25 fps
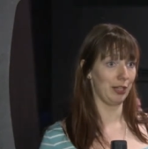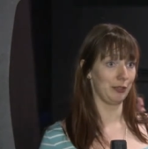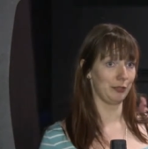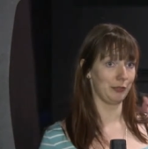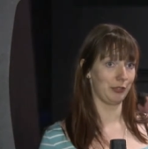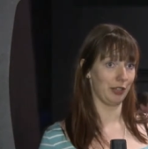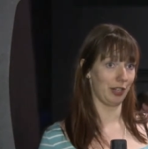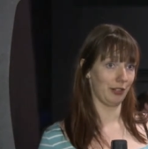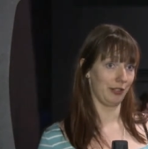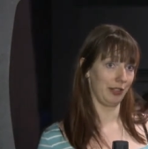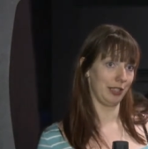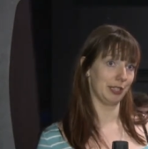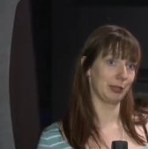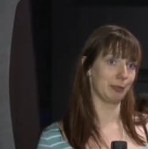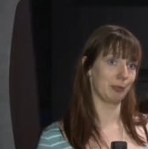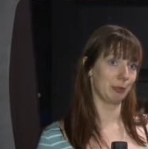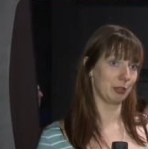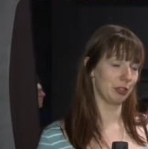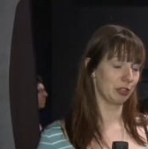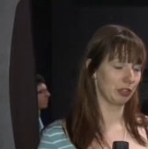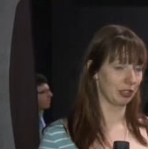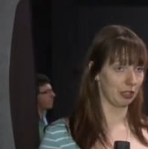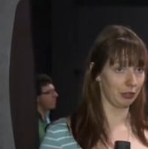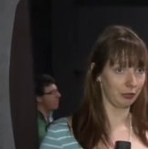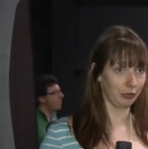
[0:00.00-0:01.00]
and very
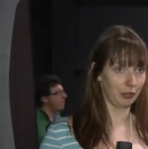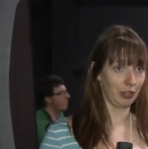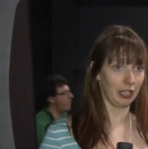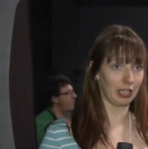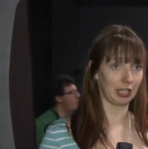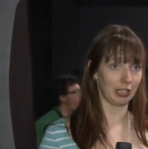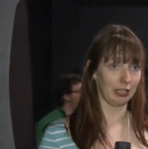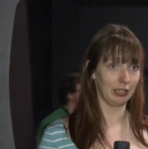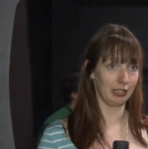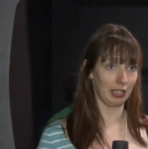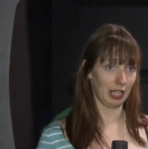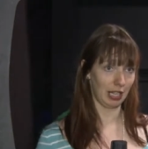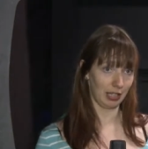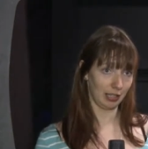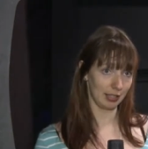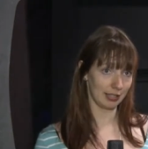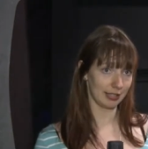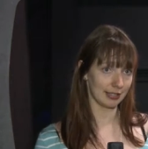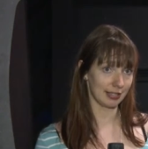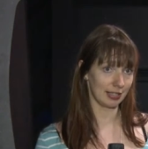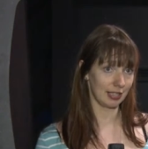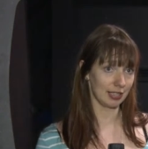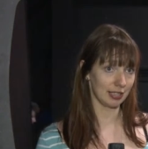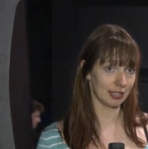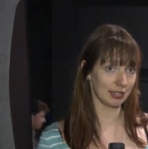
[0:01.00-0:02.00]
specific
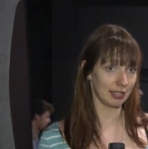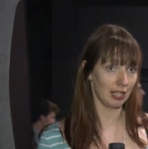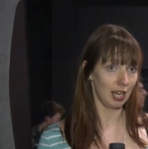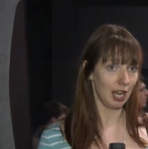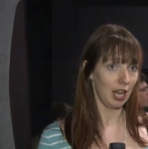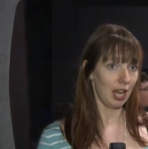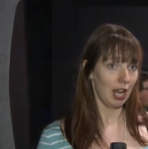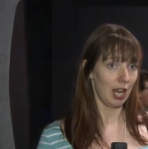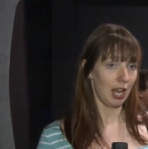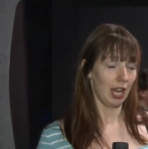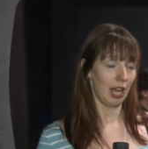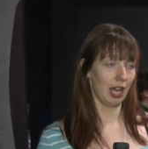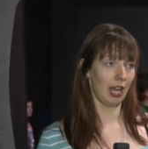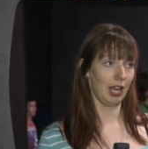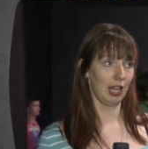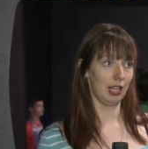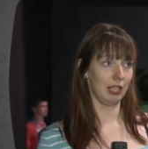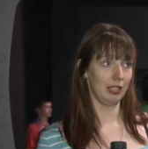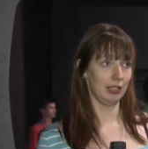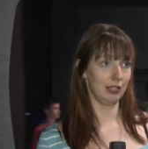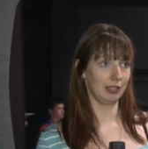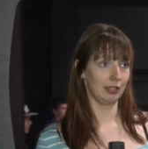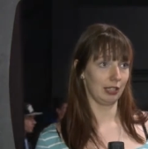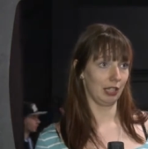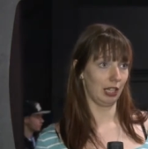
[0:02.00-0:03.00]
analysis
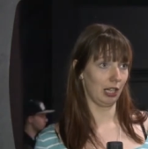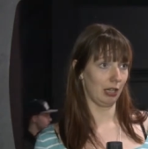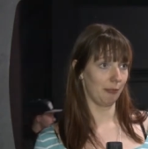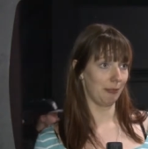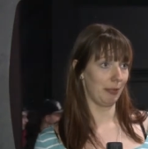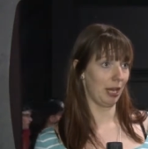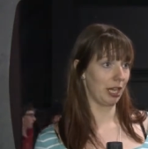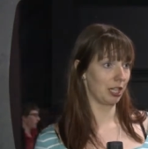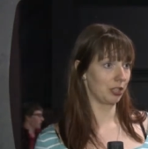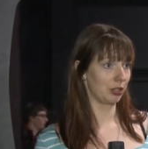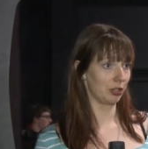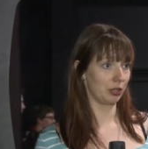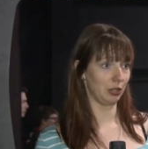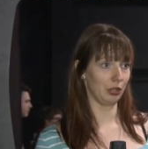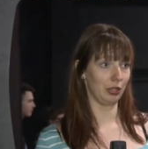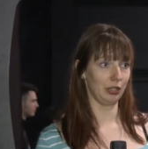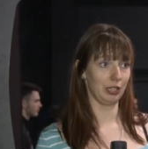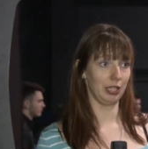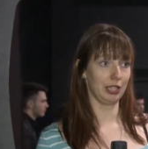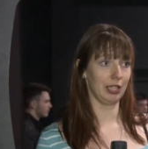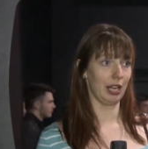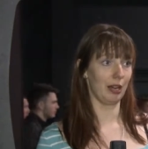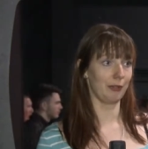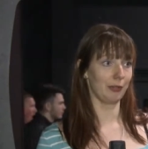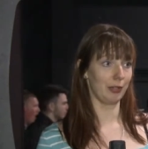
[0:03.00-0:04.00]
and uh, make sure
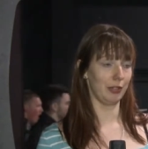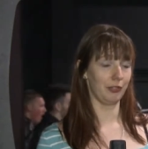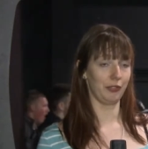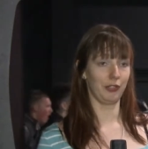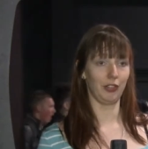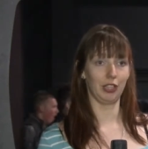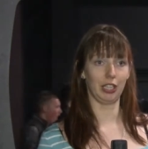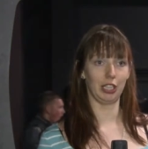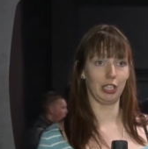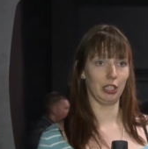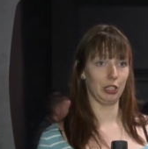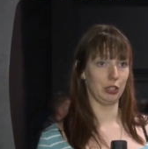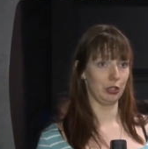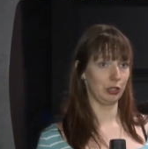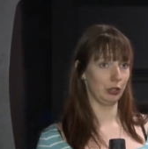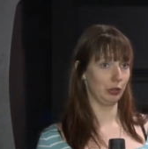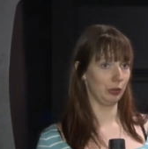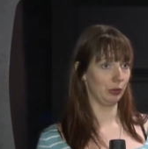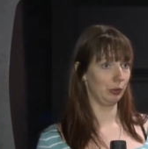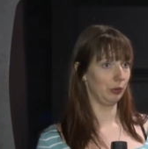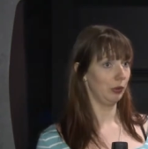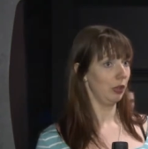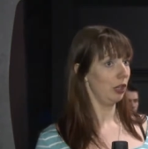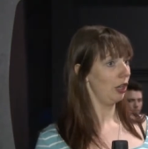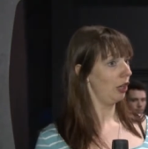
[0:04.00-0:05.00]
that everything you
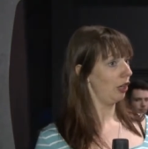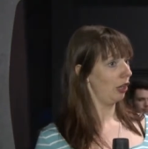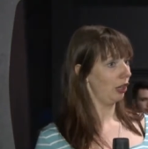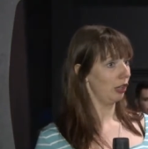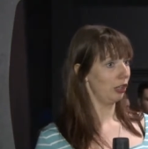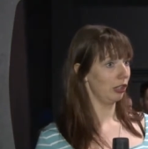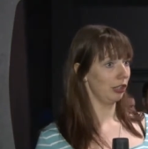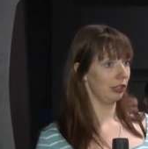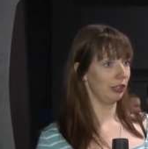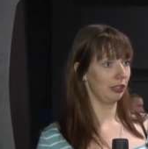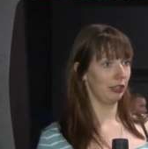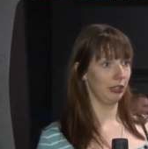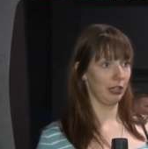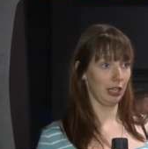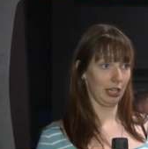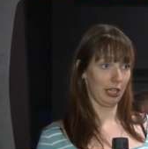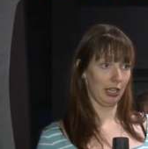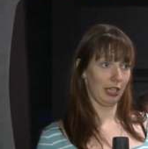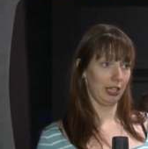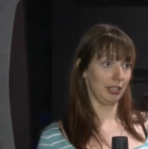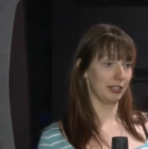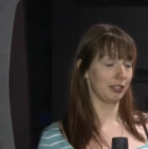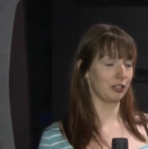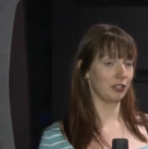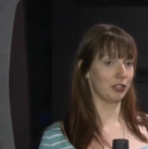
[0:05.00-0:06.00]
do uh,
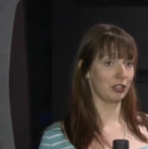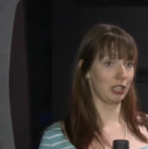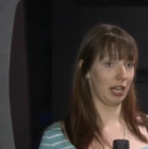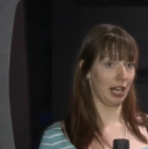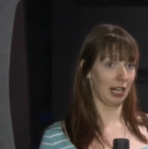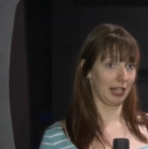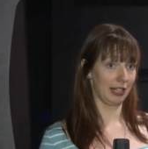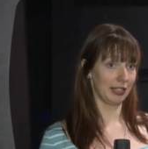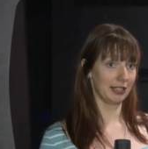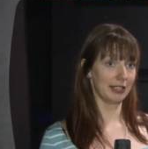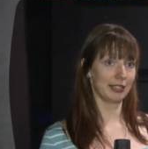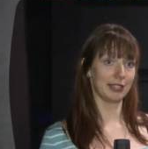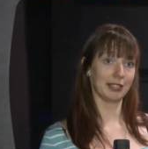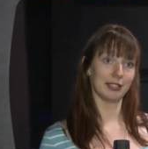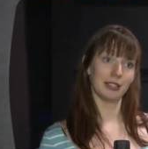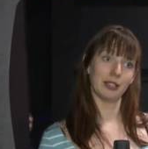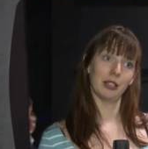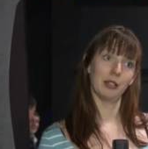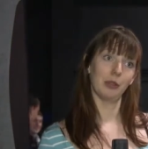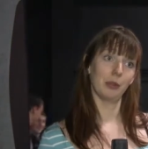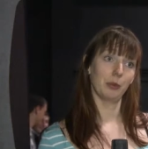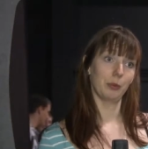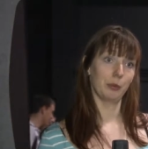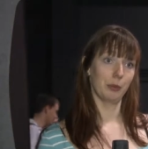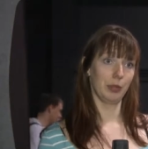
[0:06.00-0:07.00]
is checked
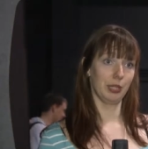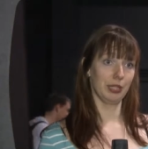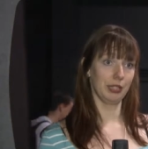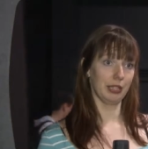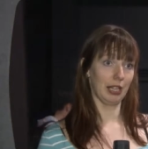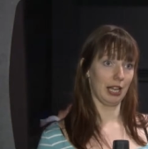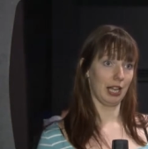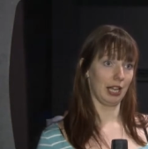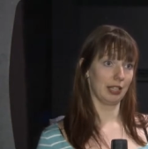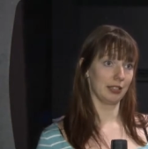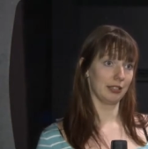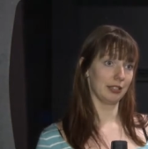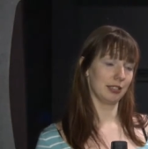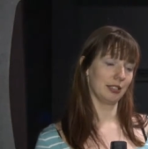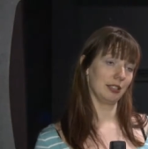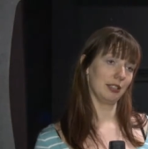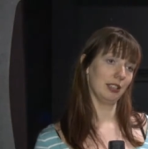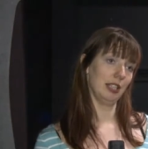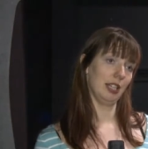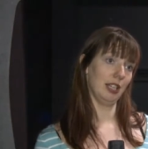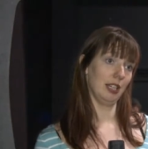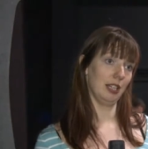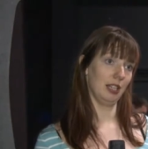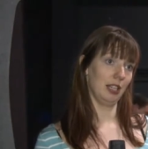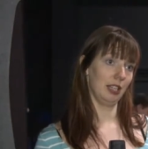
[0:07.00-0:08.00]
with that.
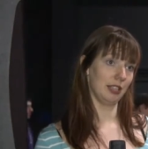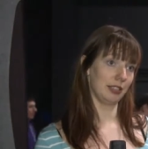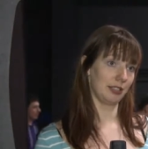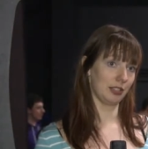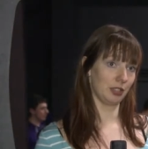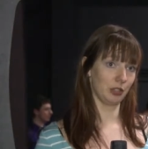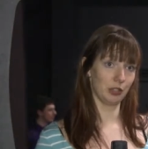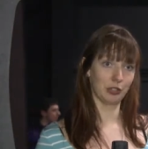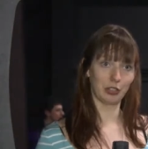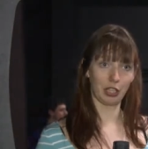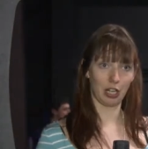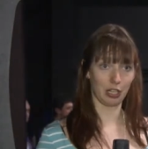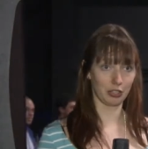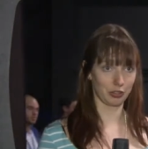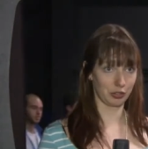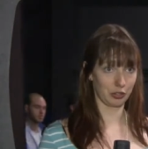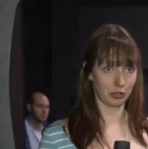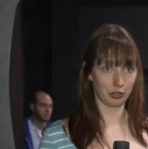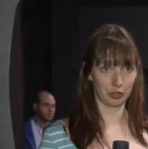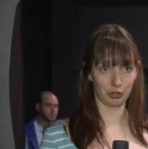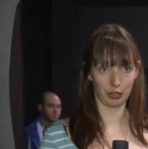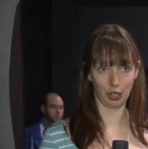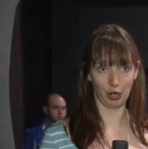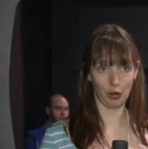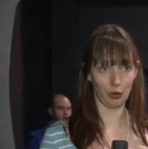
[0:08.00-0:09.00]
Yeah, it's your
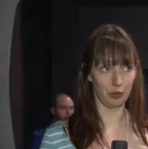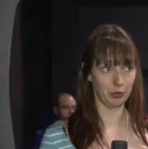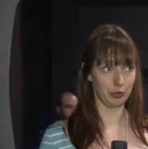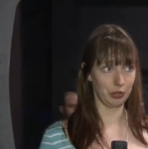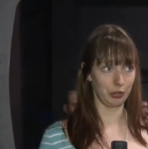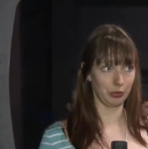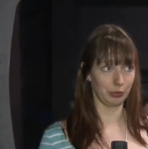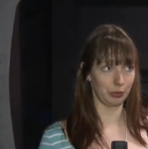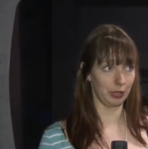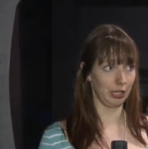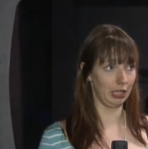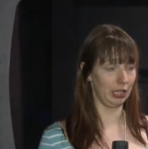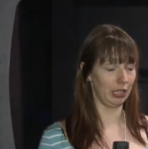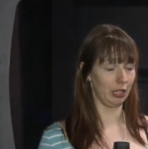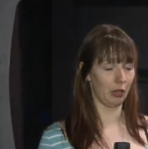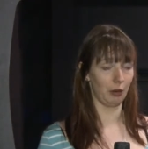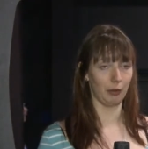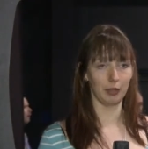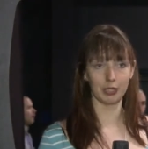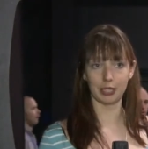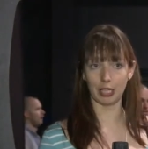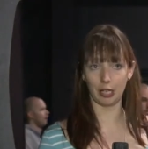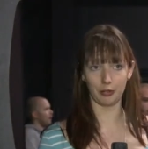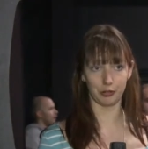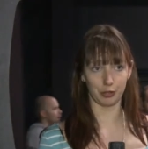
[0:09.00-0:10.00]
touchstone. You really
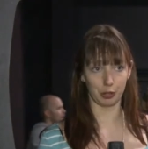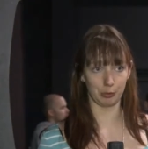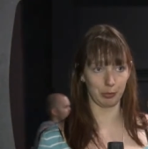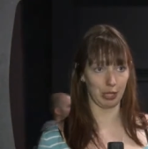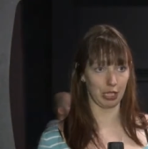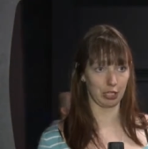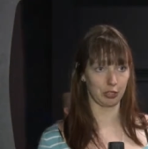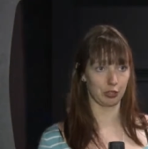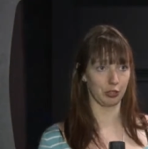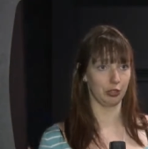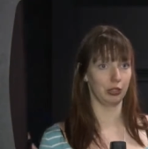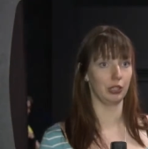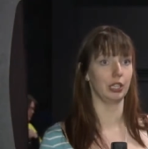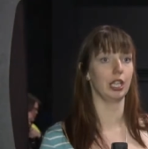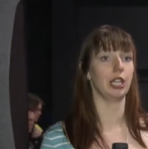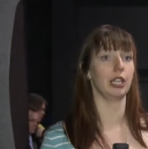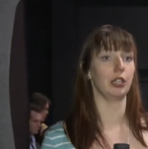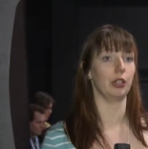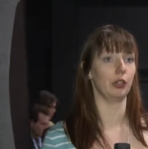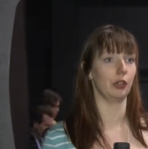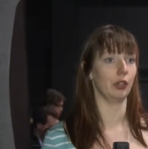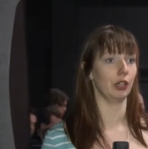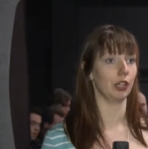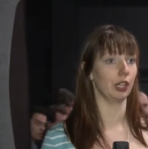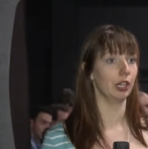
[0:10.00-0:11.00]
always have to make sure that
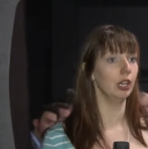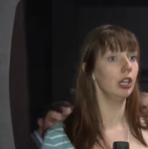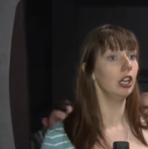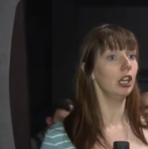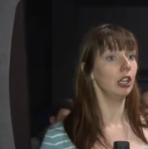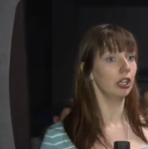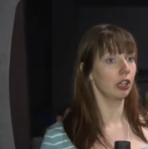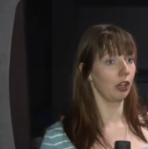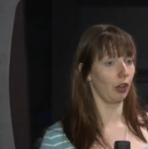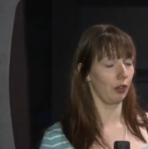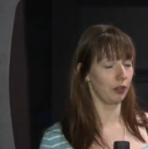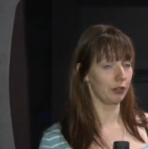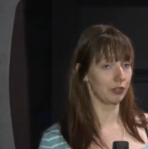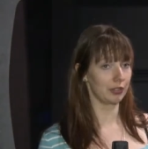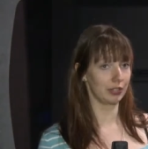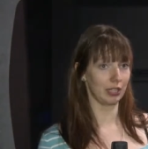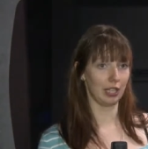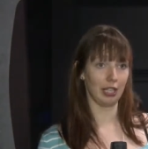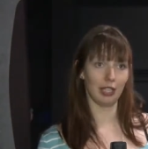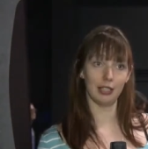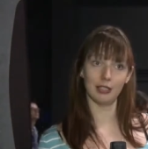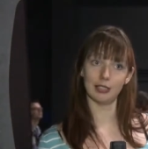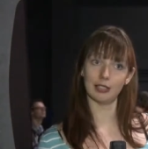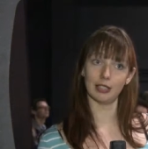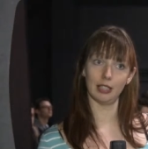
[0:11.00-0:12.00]
your
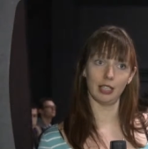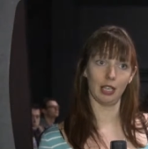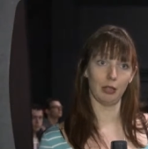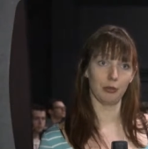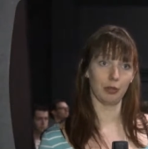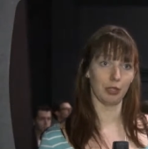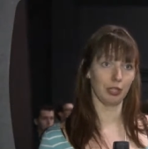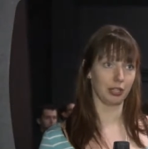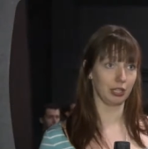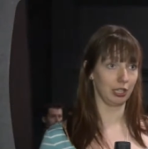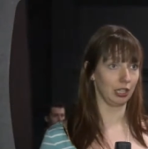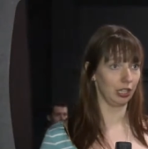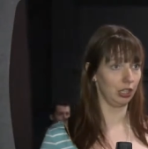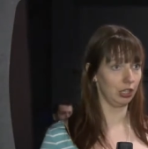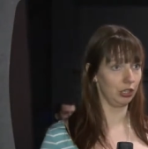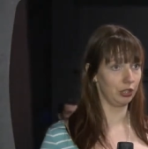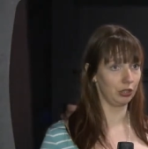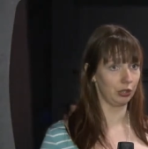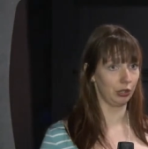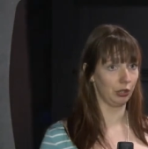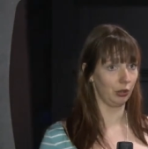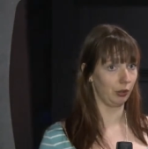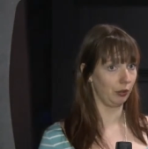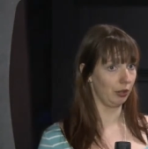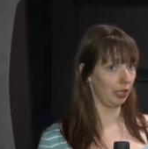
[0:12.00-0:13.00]
content and everything you
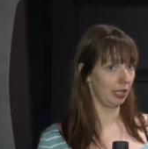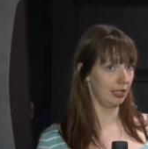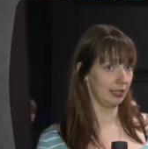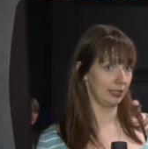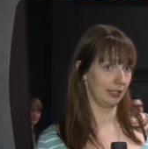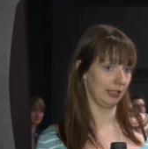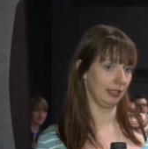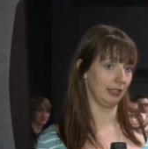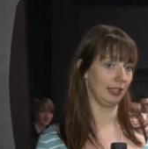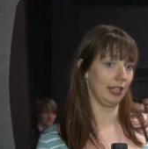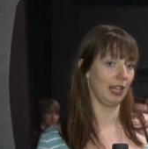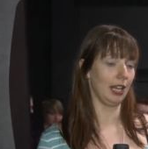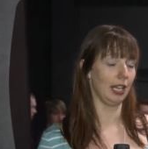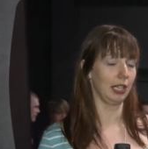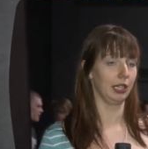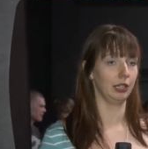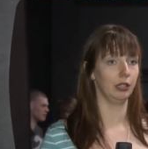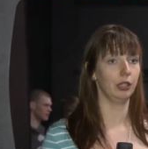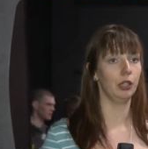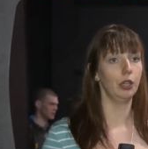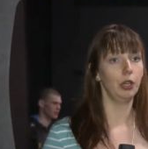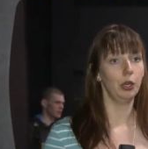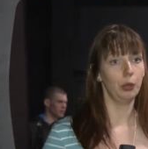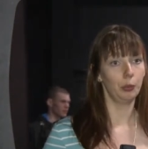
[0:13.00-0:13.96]
do is in line